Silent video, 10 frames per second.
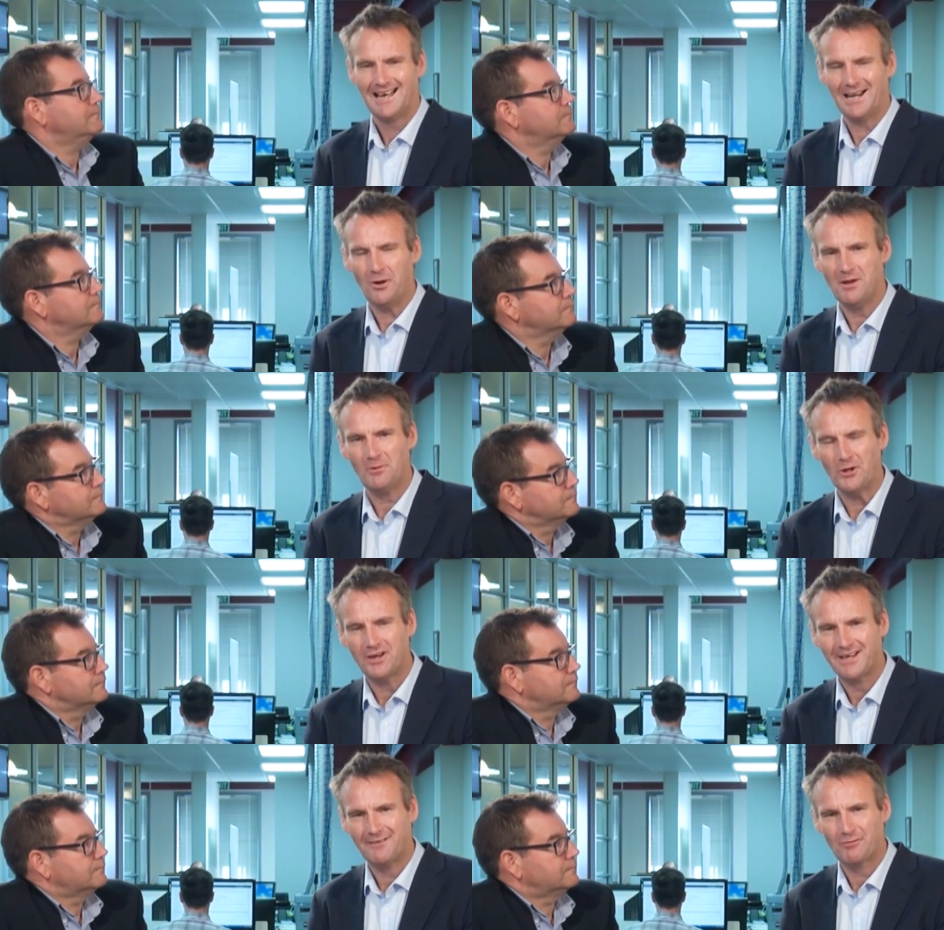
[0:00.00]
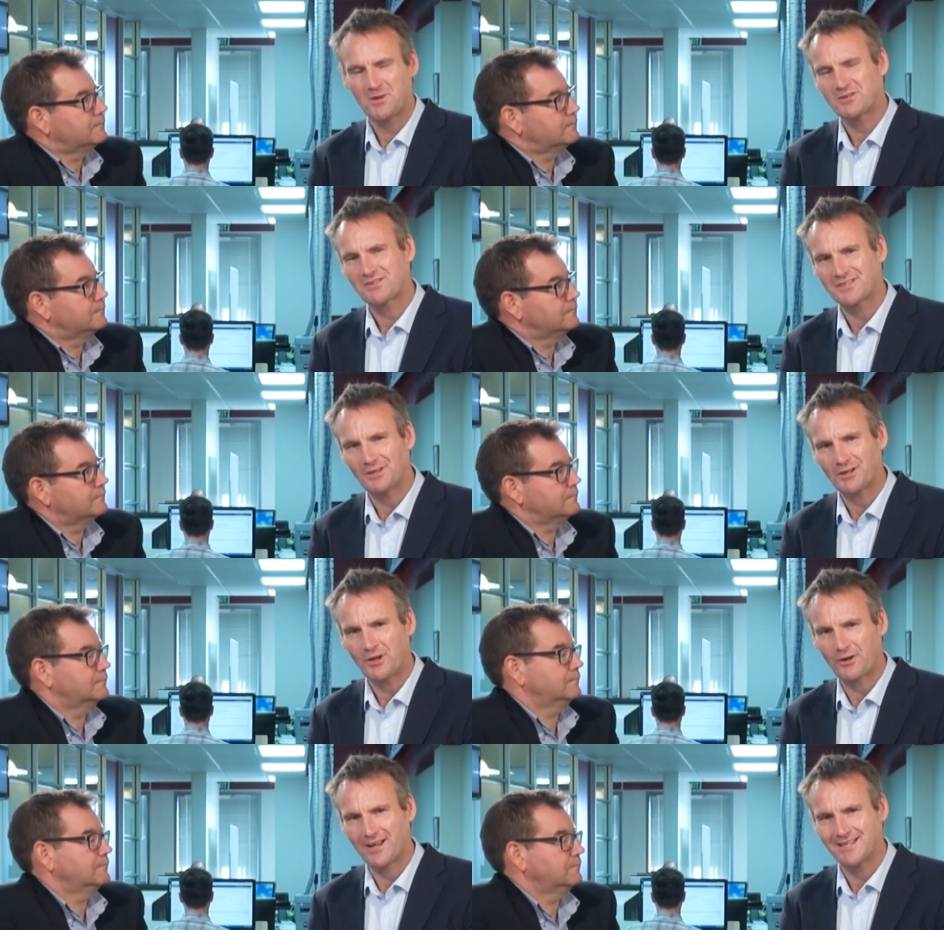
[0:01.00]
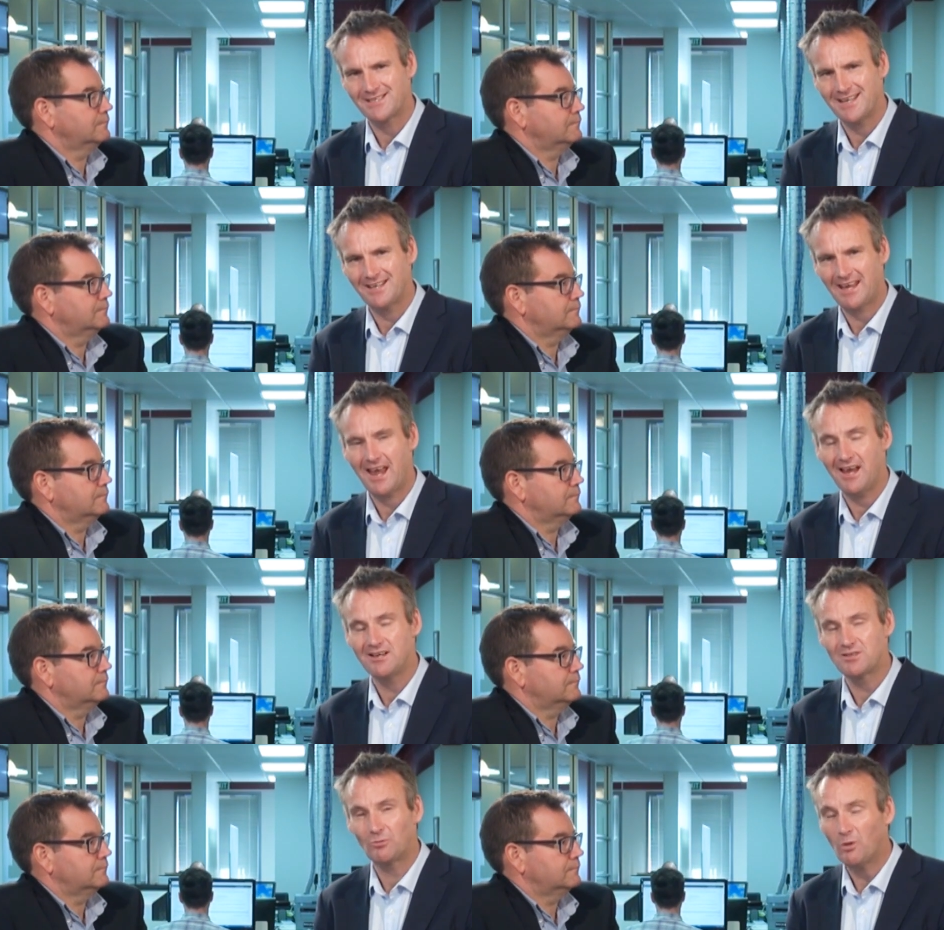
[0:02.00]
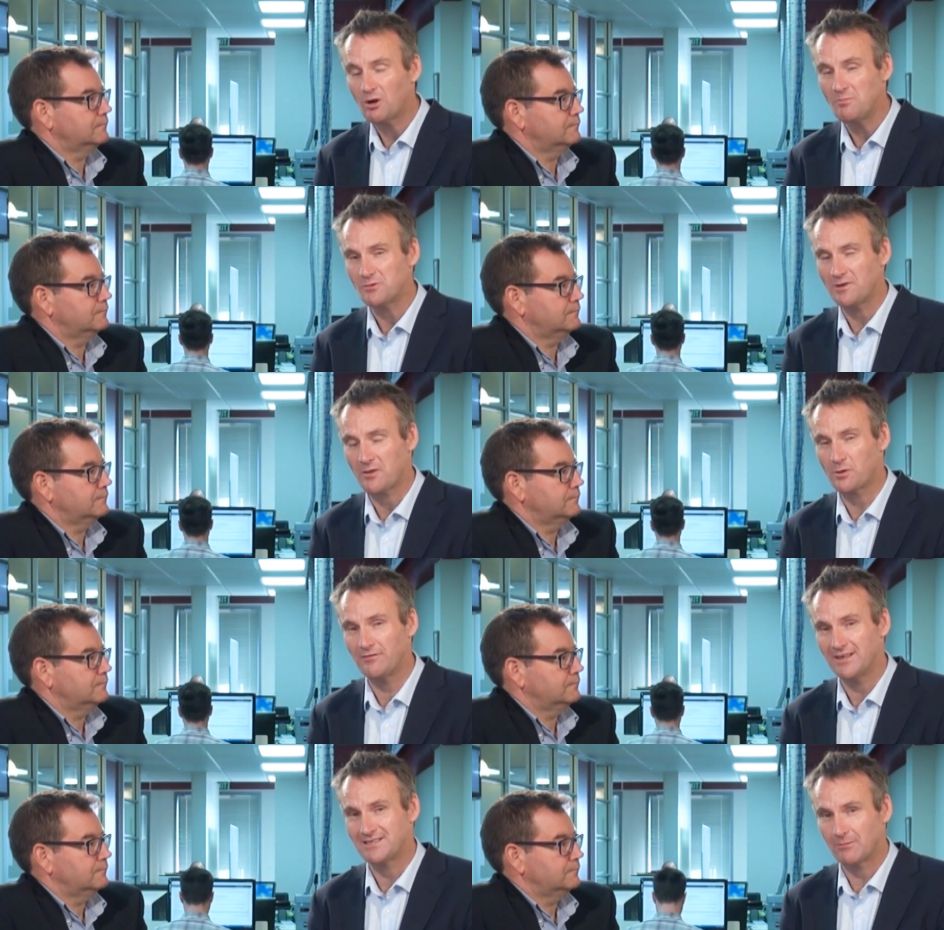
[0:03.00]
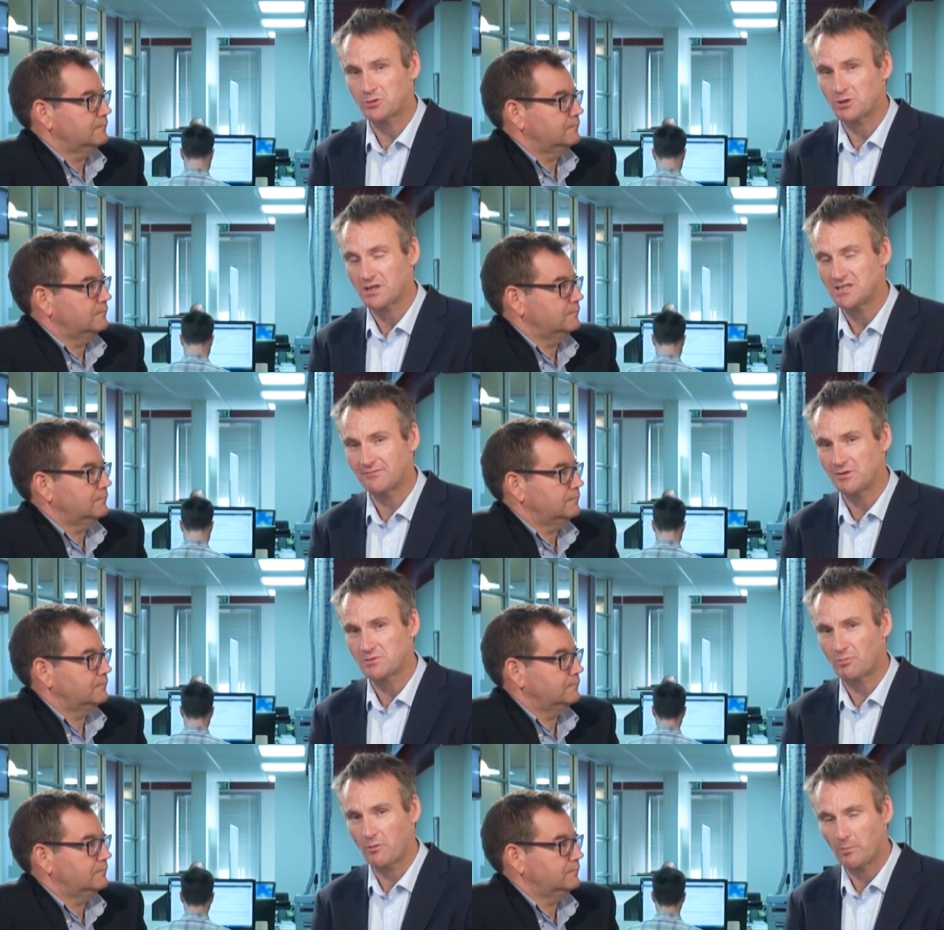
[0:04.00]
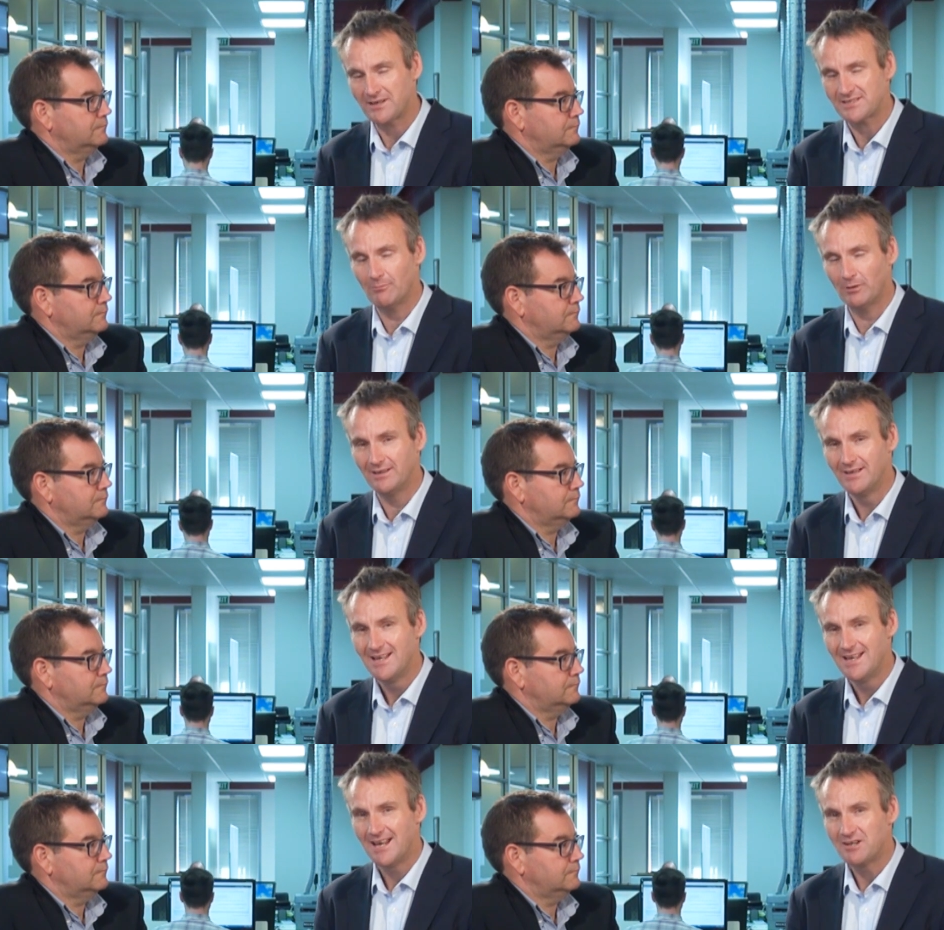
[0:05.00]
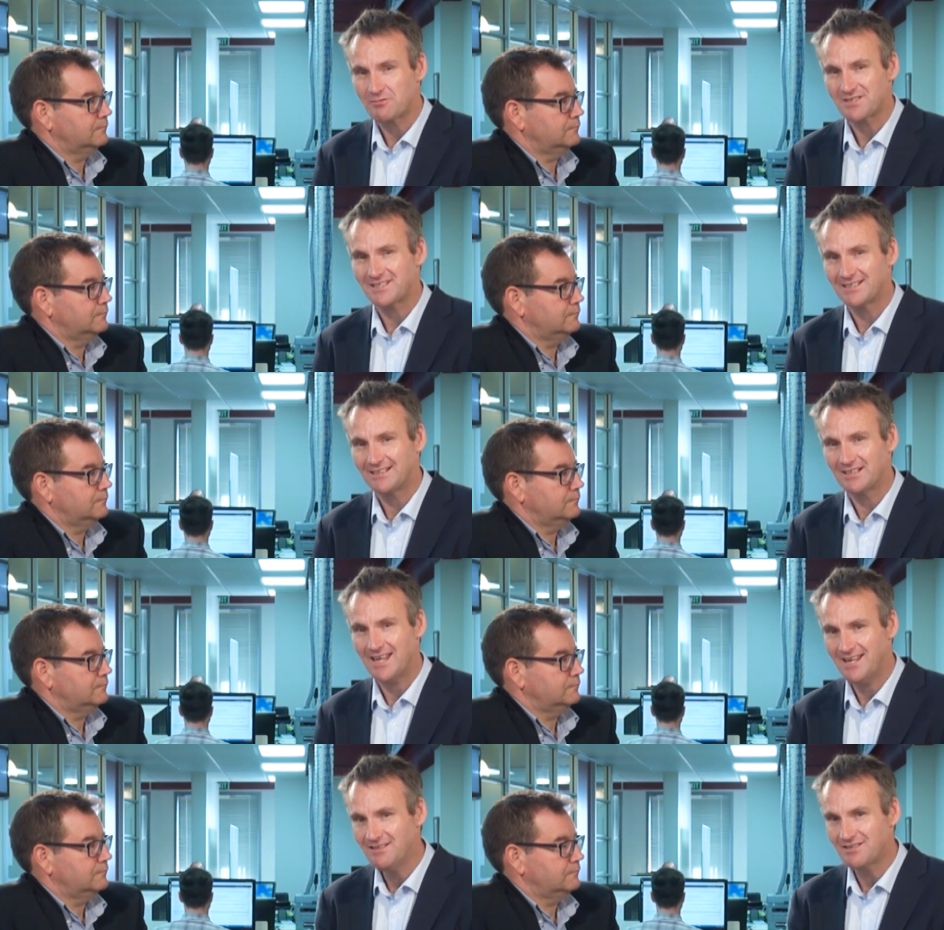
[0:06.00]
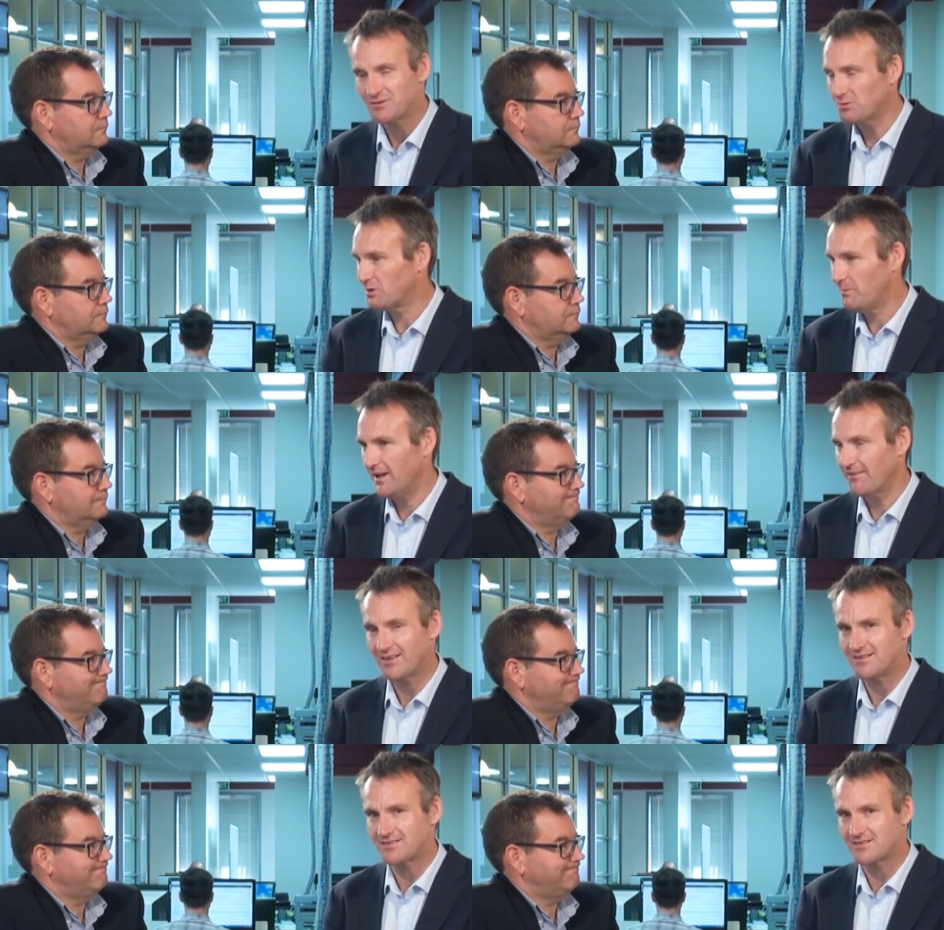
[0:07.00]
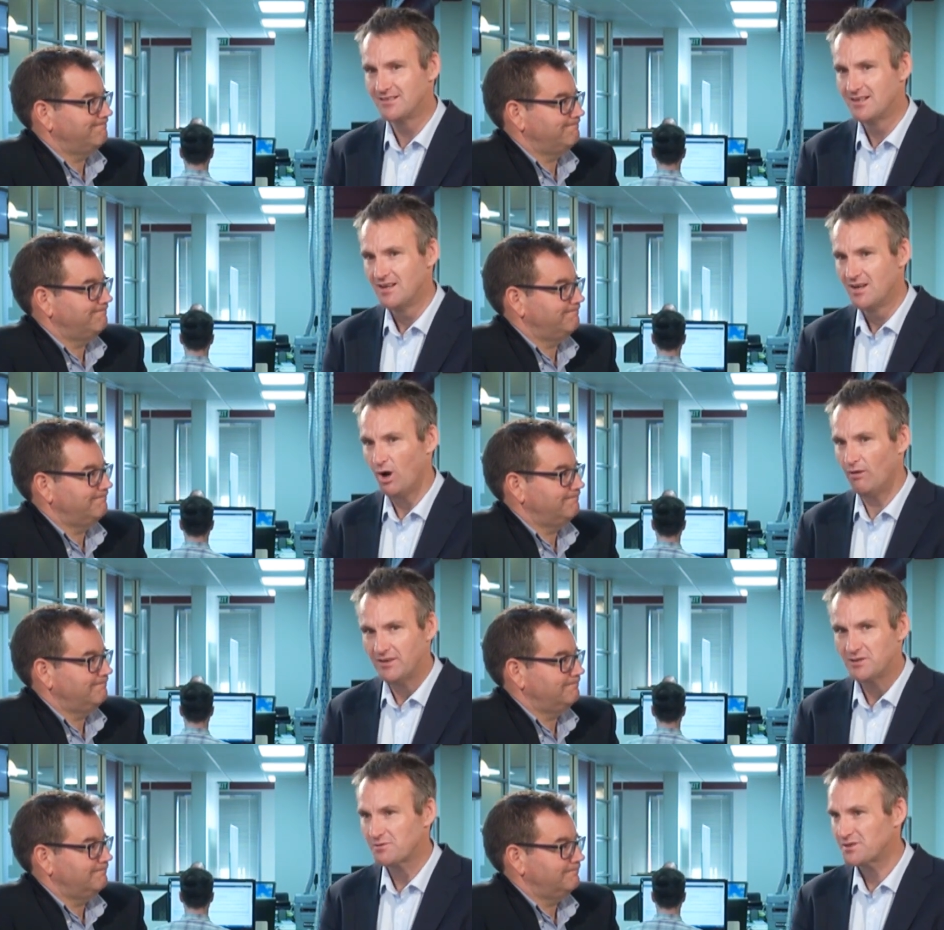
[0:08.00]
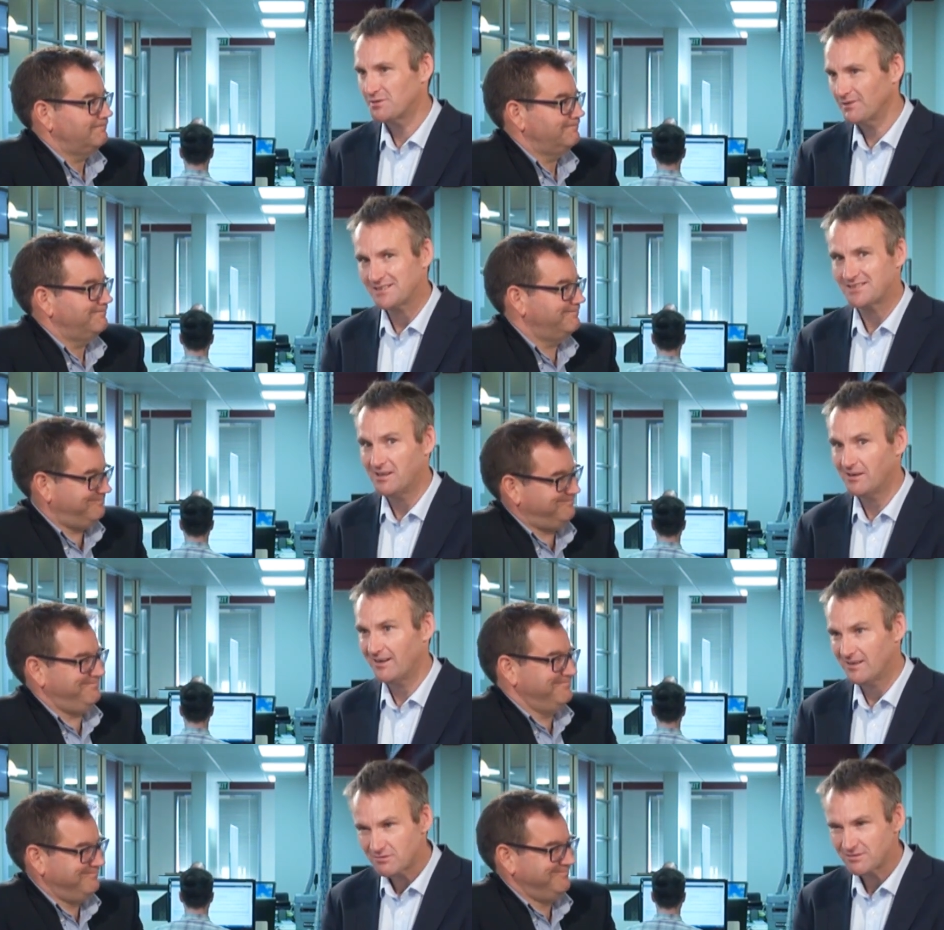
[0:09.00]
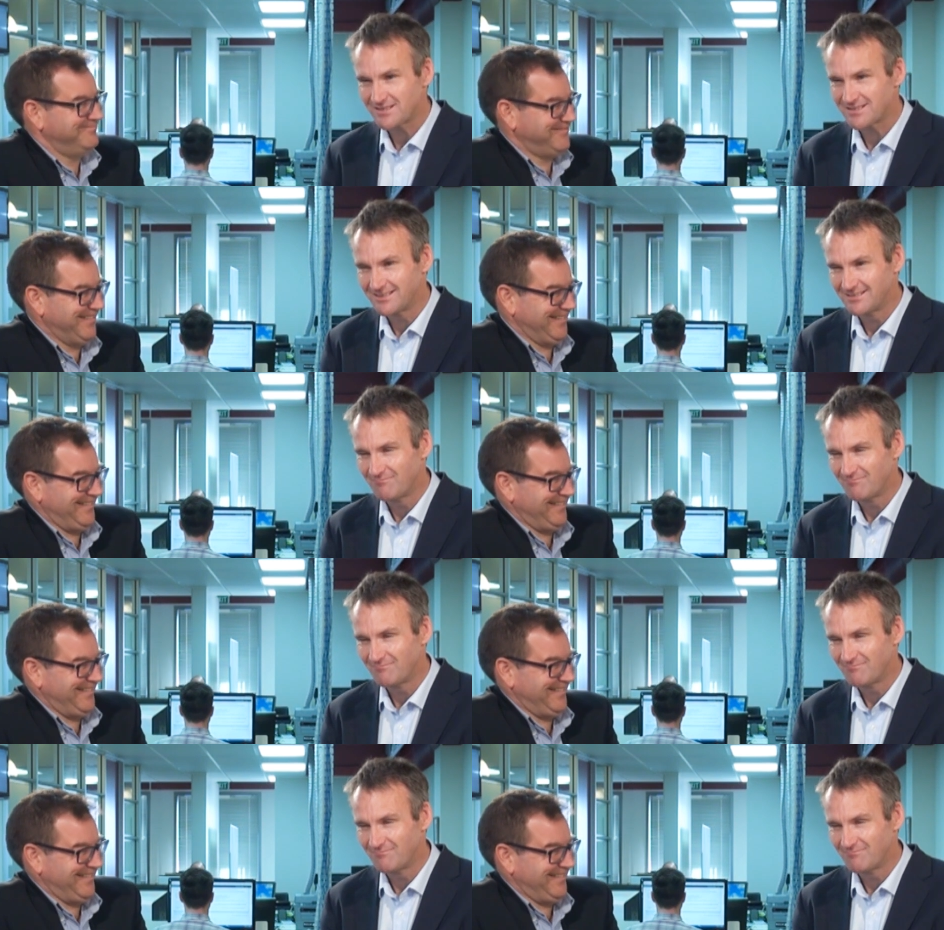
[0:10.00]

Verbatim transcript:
Speaker 1: Hello, I'm Bernard Hickey from interest.co.nz, and welcome to another of our double shot interviews where we bring someone interesting in to talk about things of interest to us here at Interest.